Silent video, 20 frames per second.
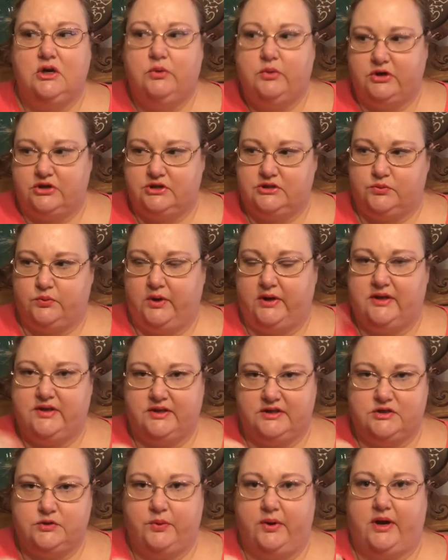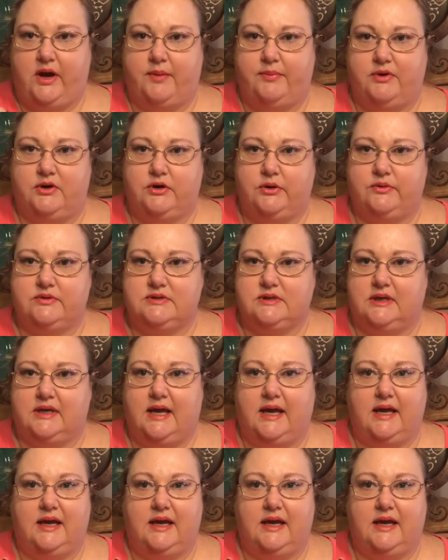which is what this week I've been using,